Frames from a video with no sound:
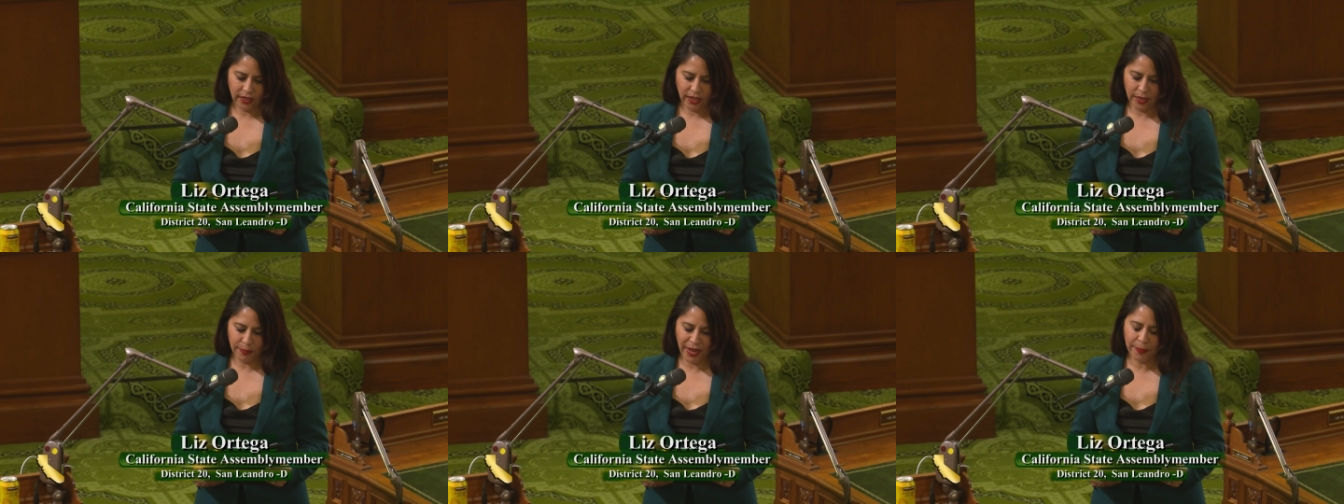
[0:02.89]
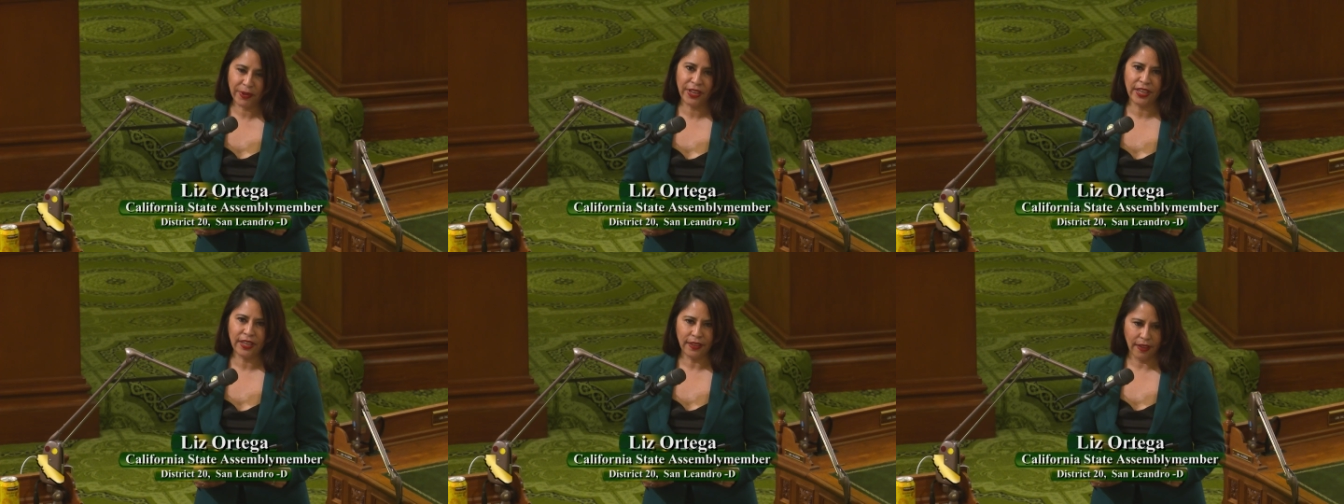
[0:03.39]
in
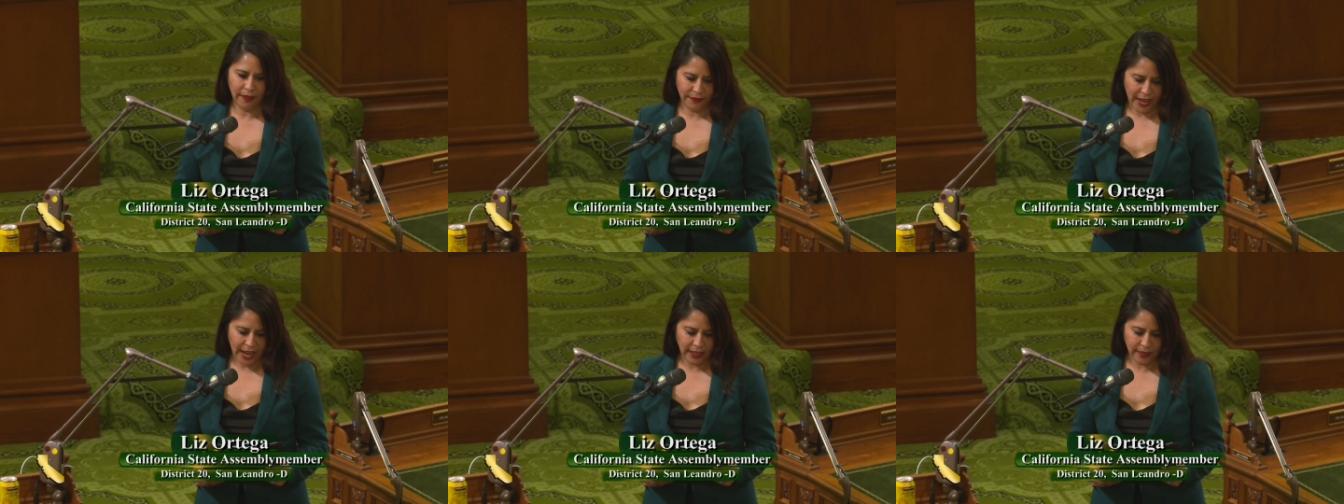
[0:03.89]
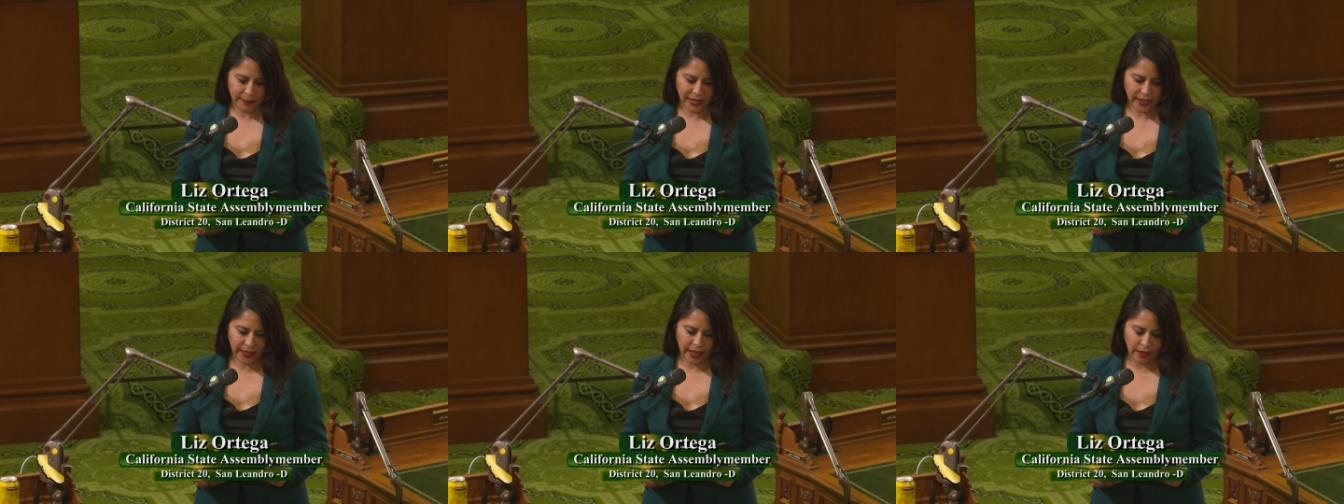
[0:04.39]
memory of
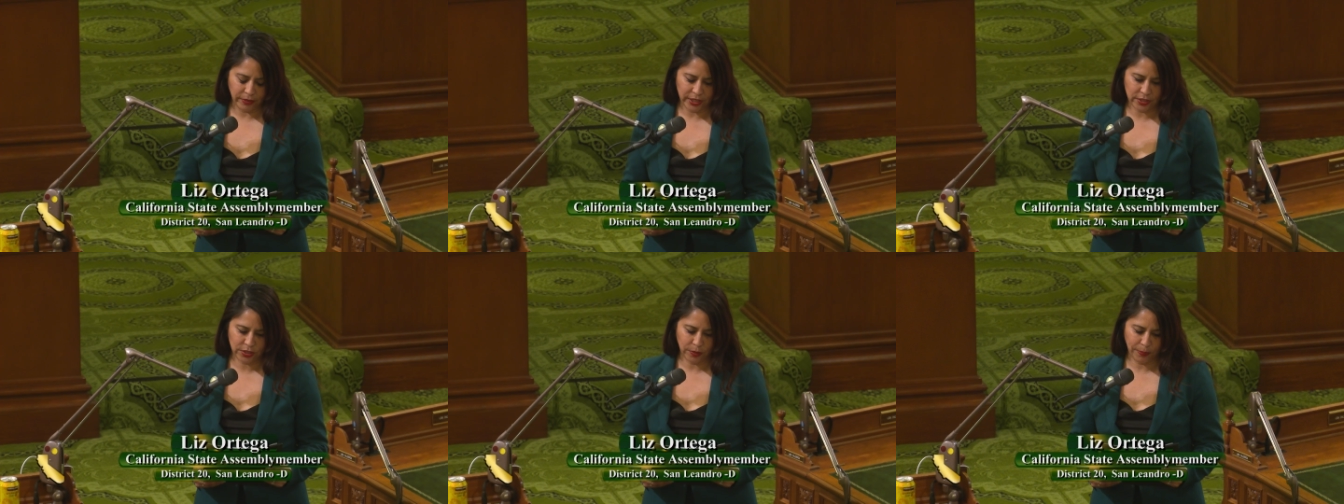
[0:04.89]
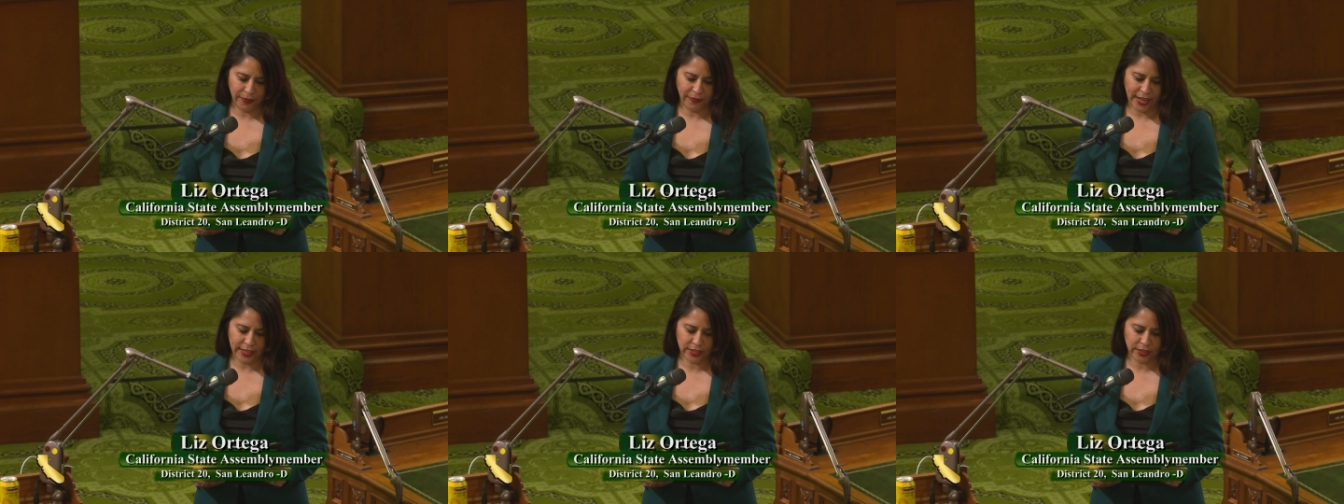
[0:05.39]
Alameda County
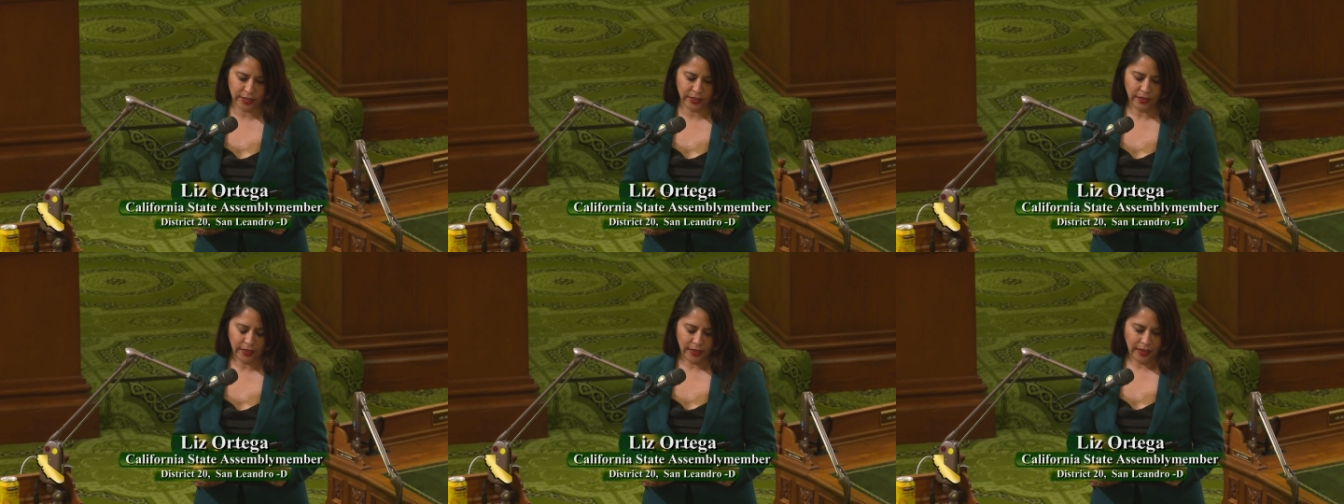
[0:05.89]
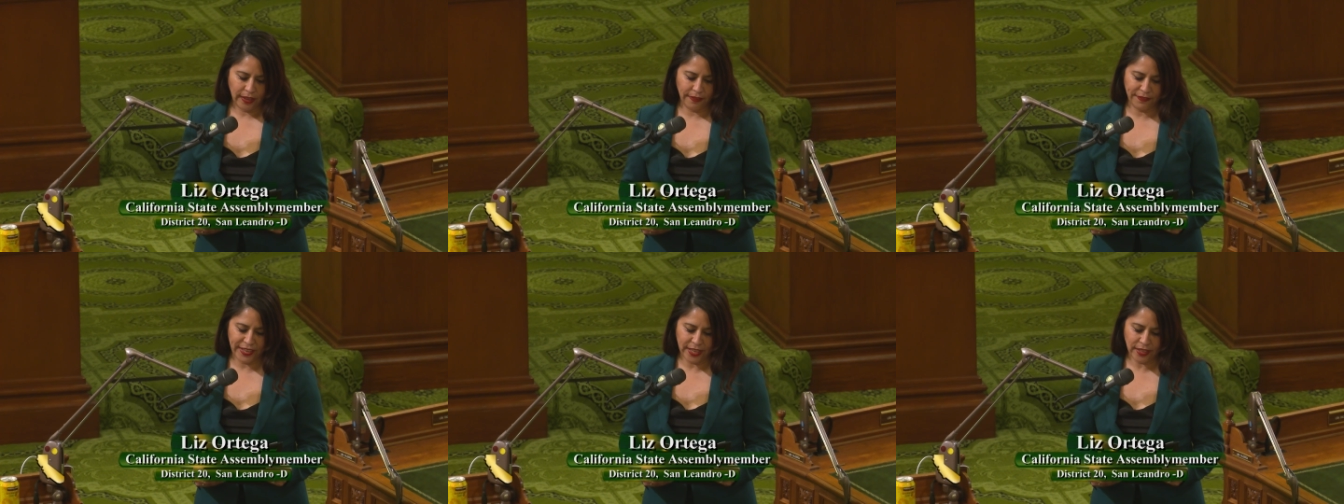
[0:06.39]
Supervisor
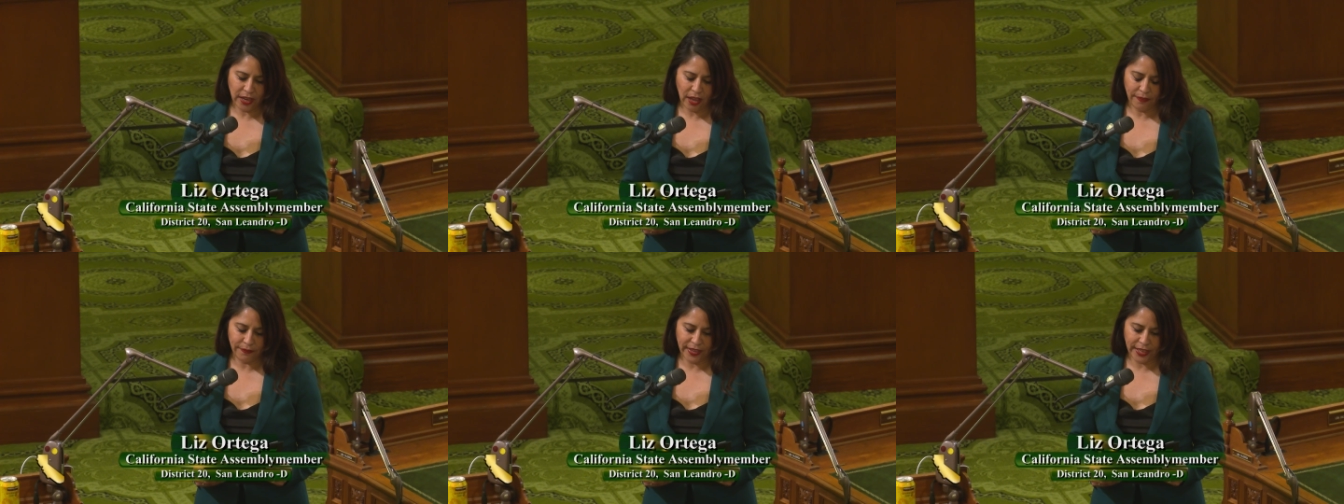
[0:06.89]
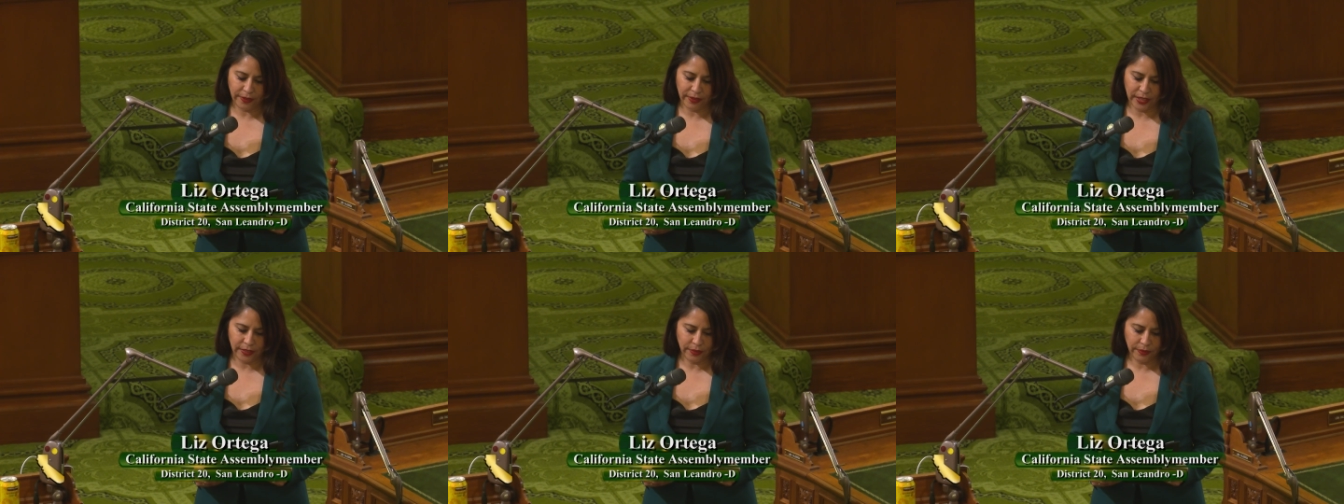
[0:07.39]
and Vietnam
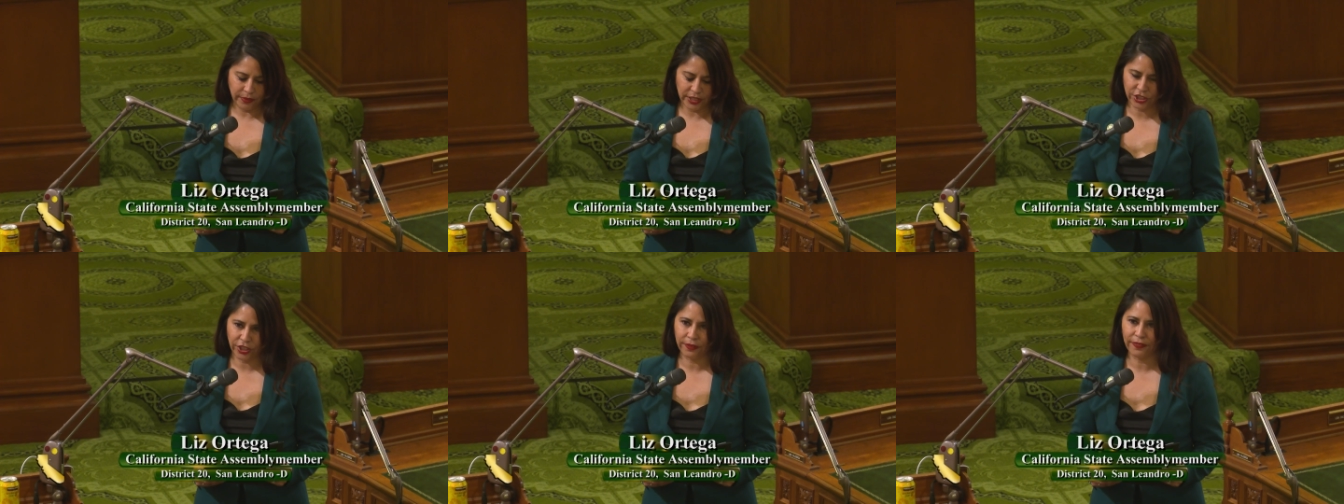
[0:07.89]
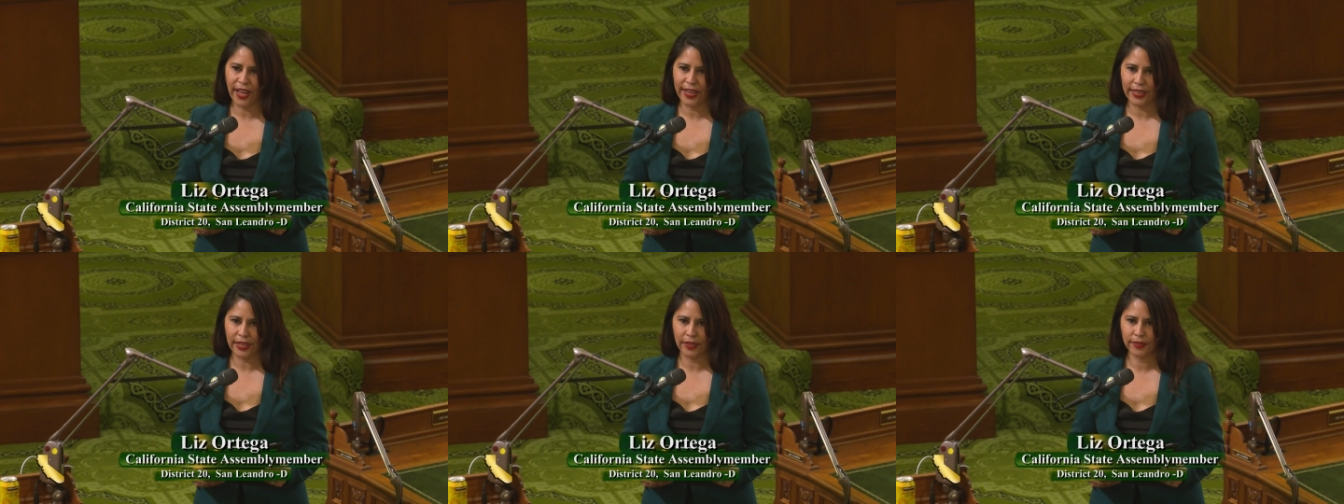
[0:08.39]
veteran Richard
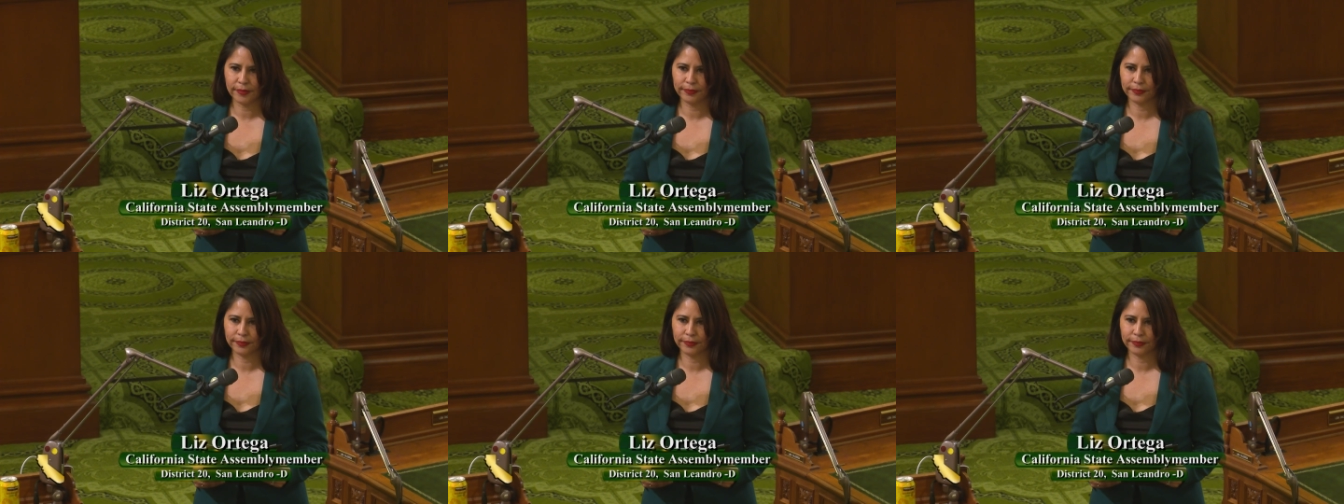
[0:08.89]
Valle.